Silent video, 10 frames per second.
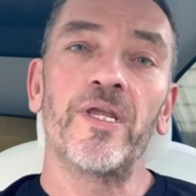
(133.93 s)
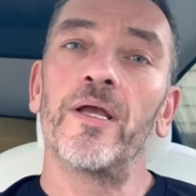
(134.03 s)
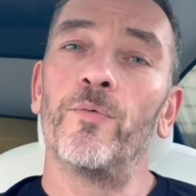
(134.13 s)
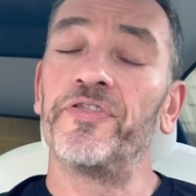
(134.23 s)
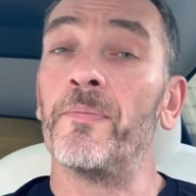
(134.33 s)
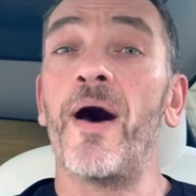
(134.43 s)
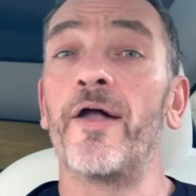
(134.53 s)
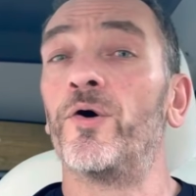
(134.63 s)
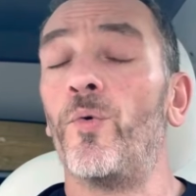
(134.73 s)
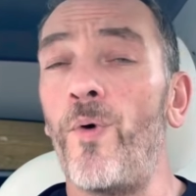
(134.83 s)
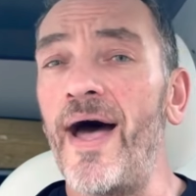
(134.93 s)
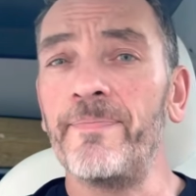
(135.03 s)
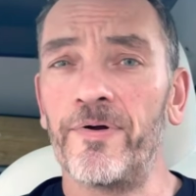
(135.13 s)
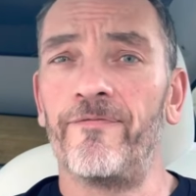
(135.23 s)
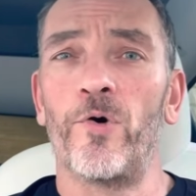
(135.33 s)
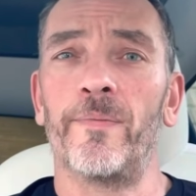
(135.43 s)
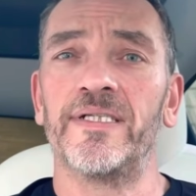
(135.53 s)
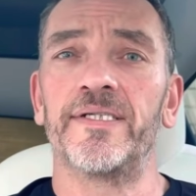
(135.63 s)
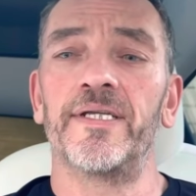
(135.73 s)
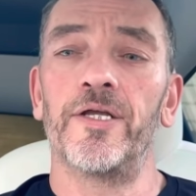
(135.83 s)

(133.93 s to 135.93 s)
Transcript: With the Model Y Performance,